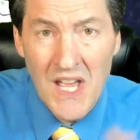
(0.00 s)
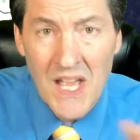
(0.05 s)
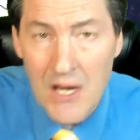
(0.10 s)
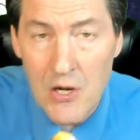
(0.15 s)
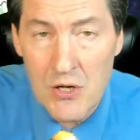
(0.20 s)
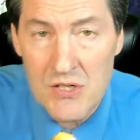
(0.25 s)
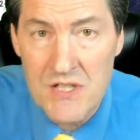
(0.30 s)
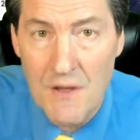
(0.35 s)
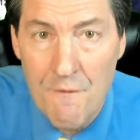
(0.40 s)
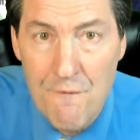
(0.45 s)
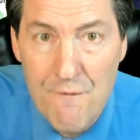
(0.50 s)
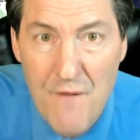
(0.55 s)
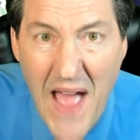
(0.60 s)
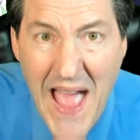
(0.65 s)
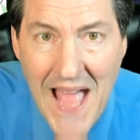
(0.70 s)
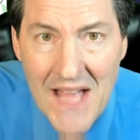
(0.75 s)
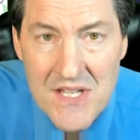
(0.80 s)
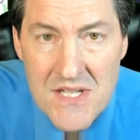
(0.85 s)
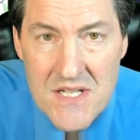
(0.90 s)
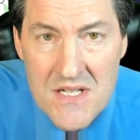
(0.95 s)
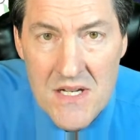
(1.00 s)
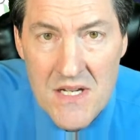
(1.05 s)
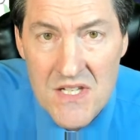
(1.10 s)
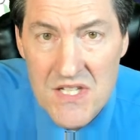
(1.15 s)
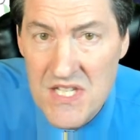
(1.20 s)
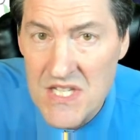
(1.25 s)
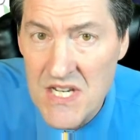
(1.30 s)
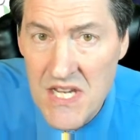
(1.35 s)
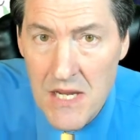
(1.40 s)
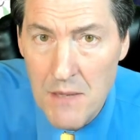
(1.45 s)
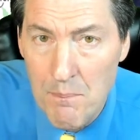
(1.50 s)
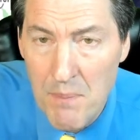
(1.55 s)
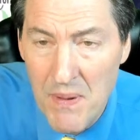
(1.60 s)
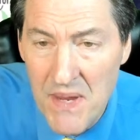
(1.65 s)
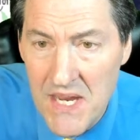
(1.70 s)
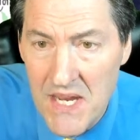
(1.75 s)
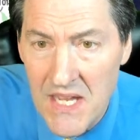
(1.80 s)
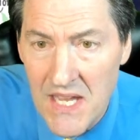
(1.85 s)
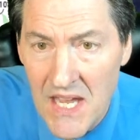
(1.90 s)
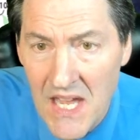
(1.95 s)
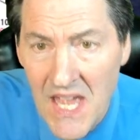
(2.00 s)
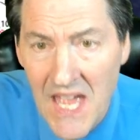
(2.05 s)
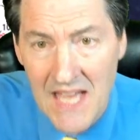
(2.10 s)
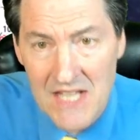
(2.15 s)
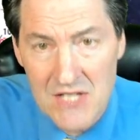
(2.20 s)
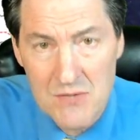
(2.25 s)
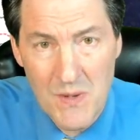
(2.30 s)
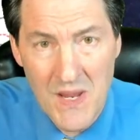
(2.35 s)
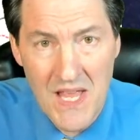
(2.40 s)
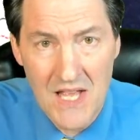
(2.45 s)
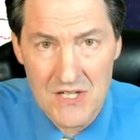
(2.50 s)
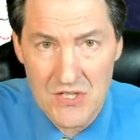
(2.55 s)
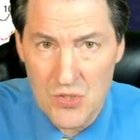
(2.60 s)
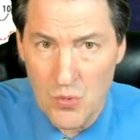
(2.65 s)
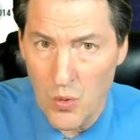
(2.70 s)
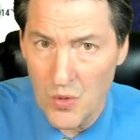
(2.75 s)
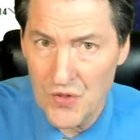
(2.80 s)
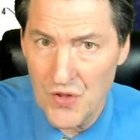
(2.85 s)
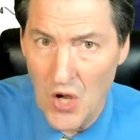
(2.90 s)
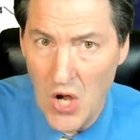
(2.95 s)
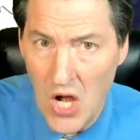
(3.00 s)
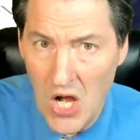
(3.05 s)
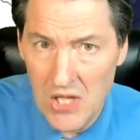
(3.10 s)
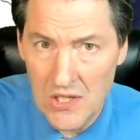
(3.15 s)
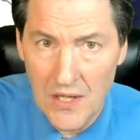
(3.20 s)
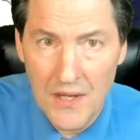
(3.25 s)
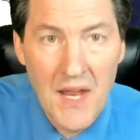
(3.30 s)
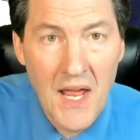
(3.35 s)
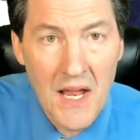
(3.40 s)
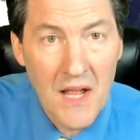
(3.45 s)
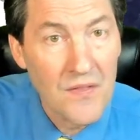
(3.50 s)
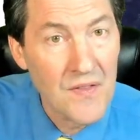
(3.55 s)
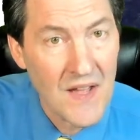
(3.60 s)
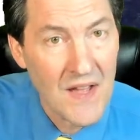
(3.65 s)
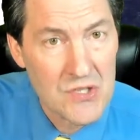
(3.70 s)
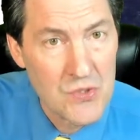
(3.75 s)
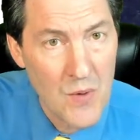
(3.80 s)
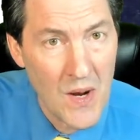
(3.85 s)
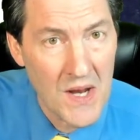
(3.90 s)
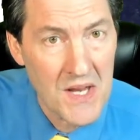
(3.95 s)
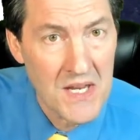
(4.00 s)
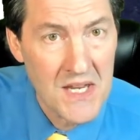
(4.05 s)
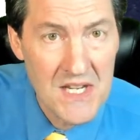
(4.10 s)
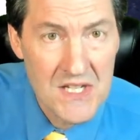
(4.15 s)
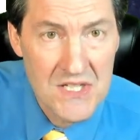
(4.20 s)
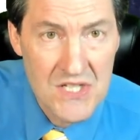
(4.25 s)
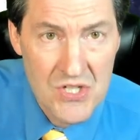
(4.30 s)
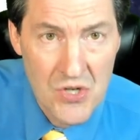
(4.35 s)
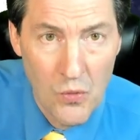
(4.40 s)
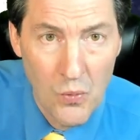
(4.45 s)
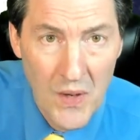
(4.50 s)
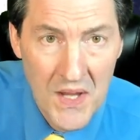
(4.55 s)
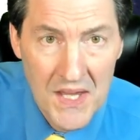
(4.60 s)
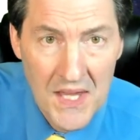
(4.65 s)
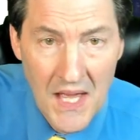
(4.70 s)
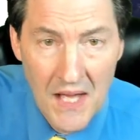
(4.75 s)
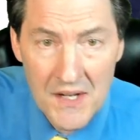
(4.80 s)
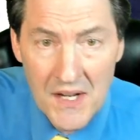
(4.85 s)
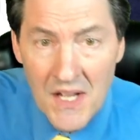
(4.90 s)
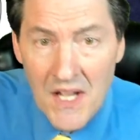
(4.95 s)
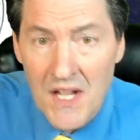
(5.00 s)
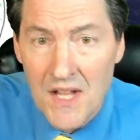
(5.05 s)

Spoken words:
Here's a fast sneak peek as we head toward the holiday. That's right, Easter weekend.